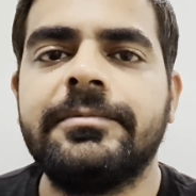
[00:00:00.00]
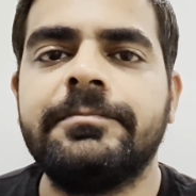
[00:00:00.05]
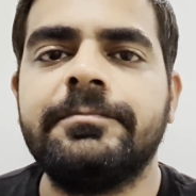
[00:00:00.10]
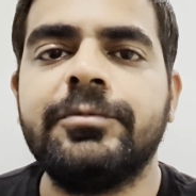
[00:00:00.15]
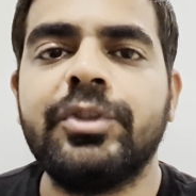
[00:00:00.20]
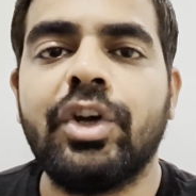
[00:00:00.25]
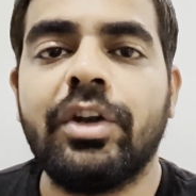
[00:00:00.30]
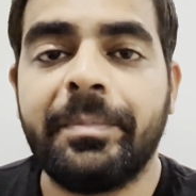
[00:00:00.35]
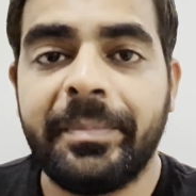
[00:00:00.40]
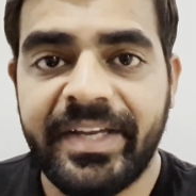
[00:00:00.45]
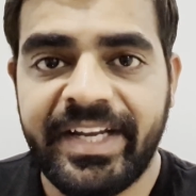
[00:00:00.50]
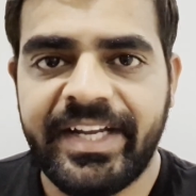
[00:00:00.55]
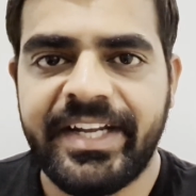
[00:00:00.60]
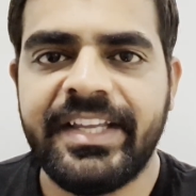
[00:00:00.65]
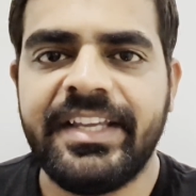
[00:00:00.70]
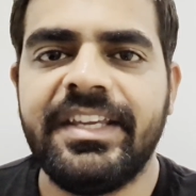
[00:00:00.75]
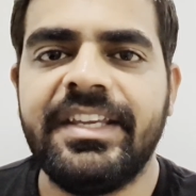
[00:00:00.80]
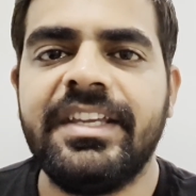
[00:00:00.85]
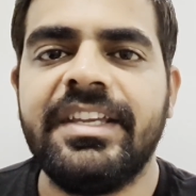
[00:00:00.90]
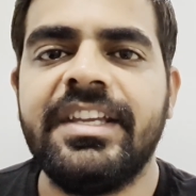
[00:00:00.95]
your PT,
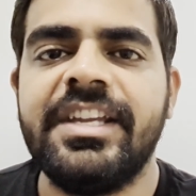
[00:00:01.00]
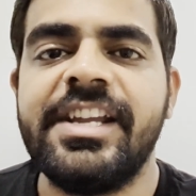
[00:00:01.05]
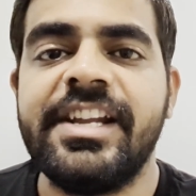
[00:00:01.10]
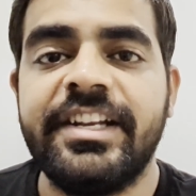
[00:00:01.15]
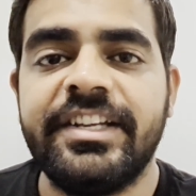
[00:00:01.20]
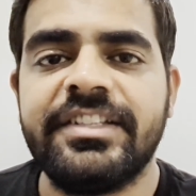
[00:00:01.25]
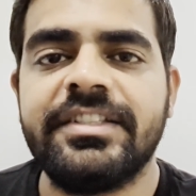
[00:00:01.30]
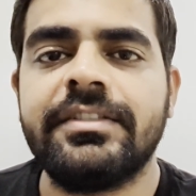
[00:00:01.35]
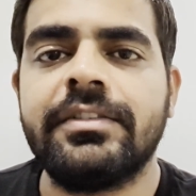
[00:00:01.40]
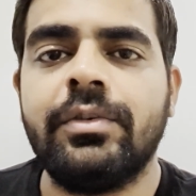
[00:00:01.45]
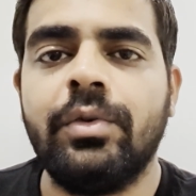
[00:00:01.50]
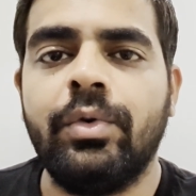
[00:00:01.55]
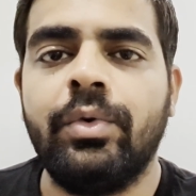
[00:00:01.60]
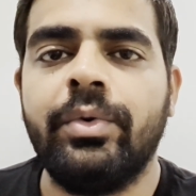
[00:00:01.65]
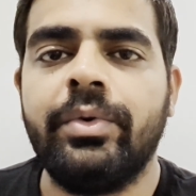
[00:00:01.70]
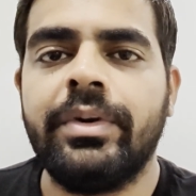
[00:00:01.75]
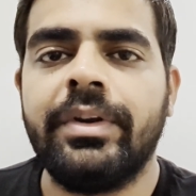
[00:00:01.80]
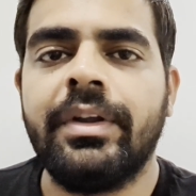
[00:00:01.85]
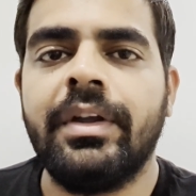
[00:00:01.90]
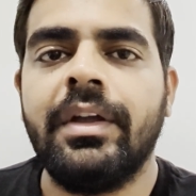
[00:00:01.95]
English
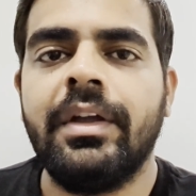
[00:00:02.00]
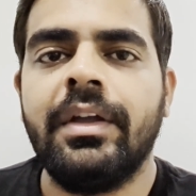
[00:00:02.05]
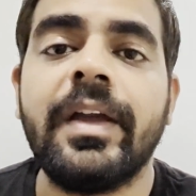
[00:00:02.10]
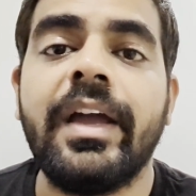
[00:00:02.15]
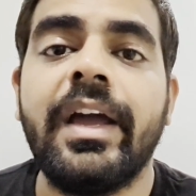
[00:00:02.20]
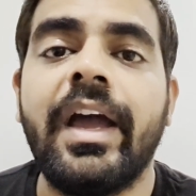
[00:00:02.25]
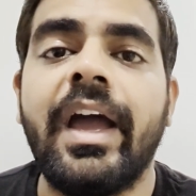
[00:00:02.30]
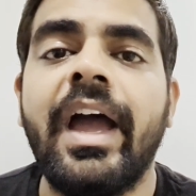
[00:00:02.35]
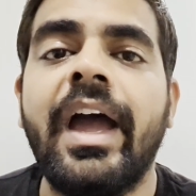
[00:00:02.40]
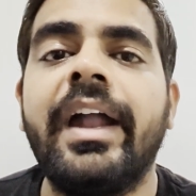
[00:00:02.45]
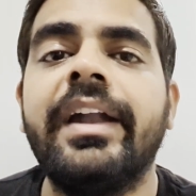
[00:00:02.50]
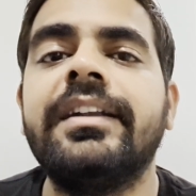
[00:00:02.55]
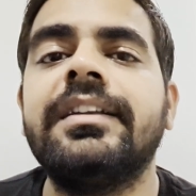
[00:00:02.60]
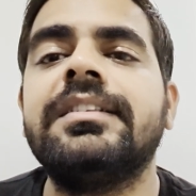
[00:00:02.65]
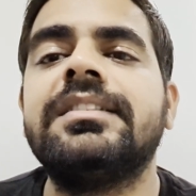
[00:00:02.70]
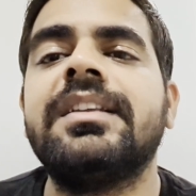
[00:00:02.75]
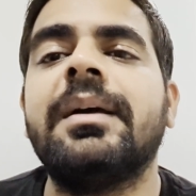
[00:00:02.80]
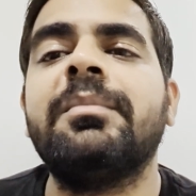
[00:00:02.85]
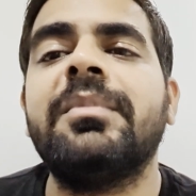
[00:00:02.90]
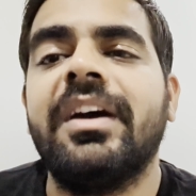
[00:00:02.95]
score,
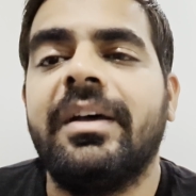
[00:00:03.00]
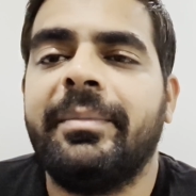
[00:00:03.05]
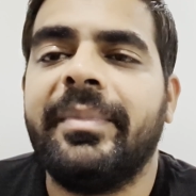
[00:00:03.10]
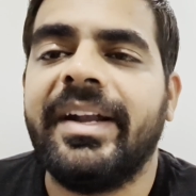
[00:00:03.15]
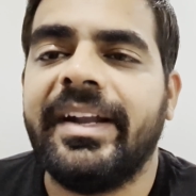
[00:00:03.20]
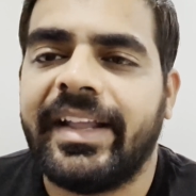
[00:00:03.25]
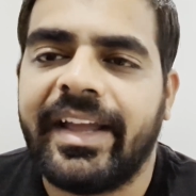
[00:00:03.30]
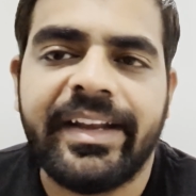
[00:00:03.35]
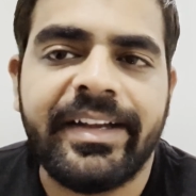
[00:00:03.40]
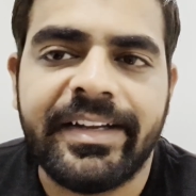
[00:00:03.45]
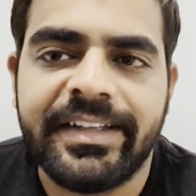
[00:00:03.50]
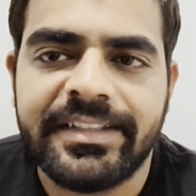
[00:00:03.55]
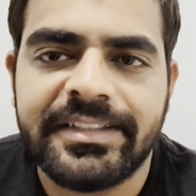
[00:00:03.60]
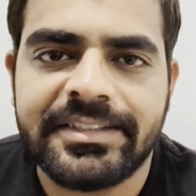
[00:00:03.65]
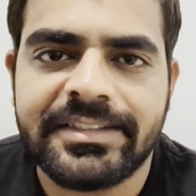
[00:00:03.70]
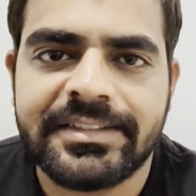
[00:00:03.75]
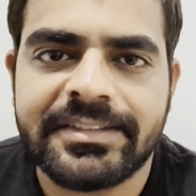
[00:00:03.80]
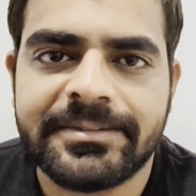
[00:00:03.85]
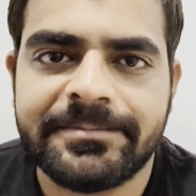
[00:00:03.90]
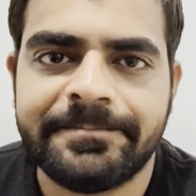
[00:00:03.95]
and some government
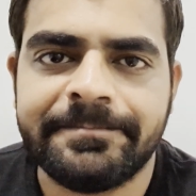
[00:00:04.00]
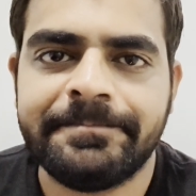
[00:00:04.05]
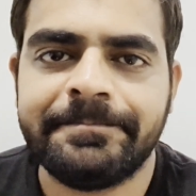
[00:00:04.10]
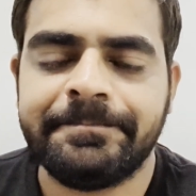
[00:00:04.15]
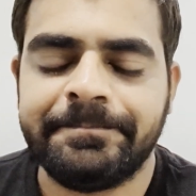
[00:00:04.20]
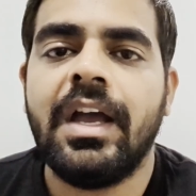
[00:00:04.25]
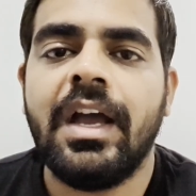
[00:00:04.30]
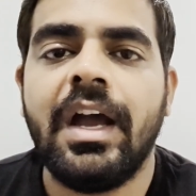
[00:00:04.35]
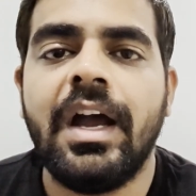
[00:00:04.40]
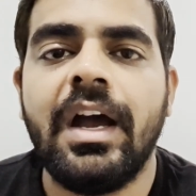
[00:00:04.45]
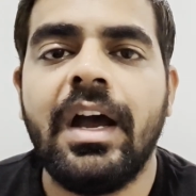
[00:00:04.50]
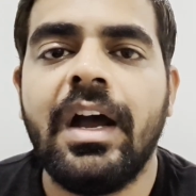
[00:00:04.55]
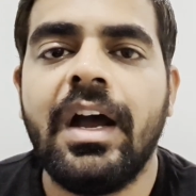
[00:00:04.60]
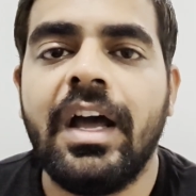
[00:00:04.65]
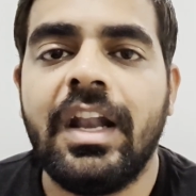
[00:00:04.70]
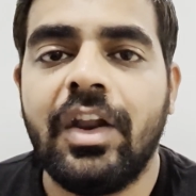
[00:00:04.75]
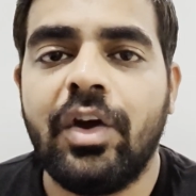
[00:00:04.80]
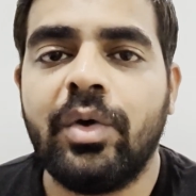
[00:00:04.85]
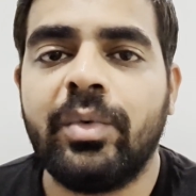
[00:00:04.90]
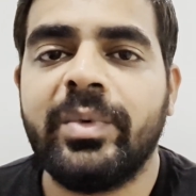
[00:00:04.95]
IDs.
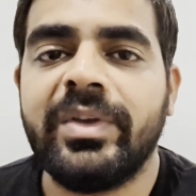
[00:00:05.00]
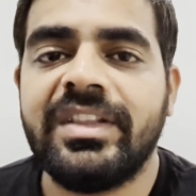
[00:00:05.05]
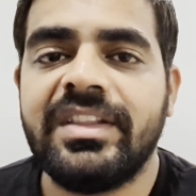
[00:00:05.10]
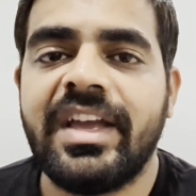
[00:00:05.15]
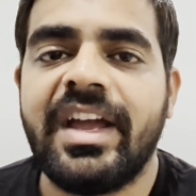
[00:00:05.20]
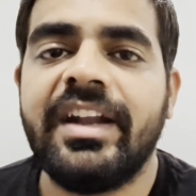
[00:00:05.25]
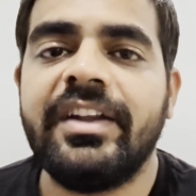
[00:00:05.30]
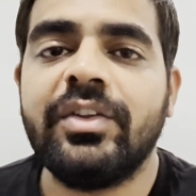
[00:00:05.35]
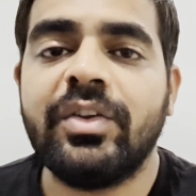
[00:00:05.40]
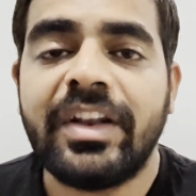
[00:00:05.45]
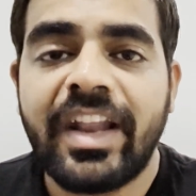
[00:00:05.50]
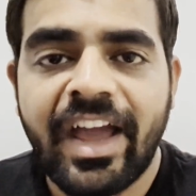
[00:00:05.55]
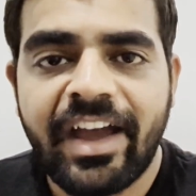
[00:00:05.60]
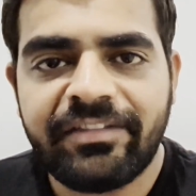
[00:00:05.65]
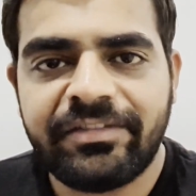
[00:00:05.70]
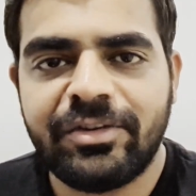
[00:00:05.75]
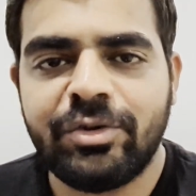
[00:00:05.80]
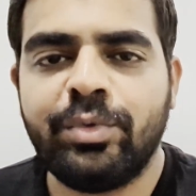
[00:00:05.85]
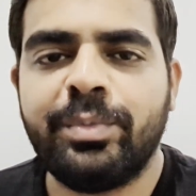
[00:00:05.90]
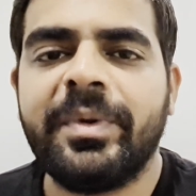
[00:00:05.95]
Along with that, you'll
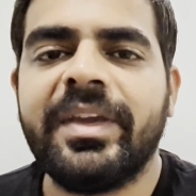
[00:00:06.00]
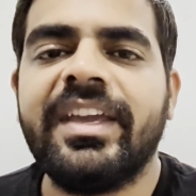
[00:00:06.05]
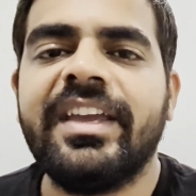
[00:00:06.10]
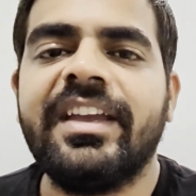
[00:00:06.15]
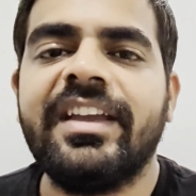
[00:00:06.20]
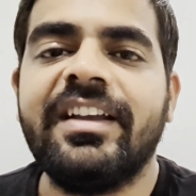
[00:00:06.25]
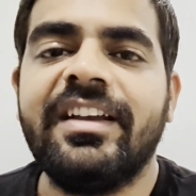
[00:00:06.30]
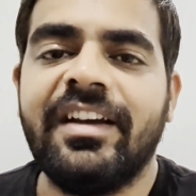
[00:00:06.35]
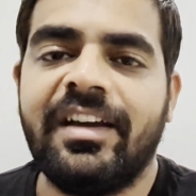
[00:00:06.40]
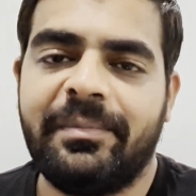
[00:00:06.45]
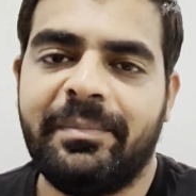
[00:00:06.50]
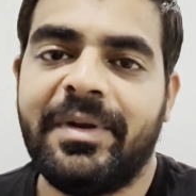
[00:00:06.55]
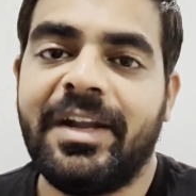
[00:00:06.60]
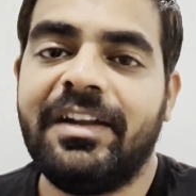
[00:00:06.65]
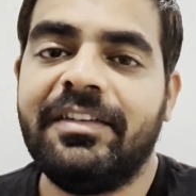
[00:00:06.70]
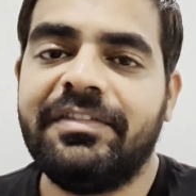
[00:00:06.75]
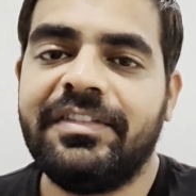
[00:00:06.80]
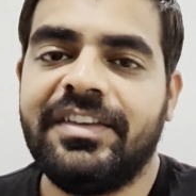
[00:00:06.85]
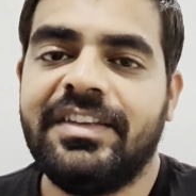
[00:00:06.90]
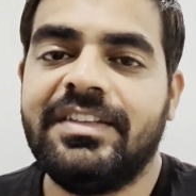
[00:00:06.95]
have to pay
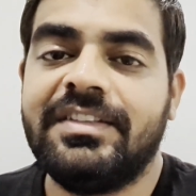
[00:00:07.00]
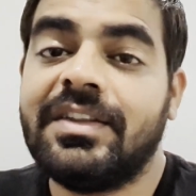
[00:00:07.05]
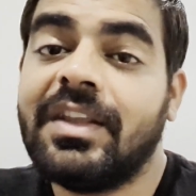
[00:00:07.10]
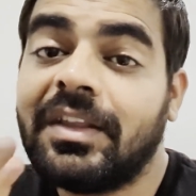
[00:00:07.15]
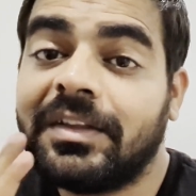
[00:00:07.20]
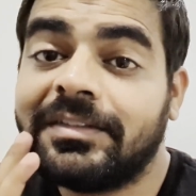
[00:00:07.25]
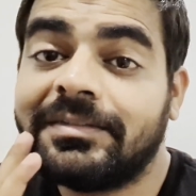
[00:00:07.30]
government fees,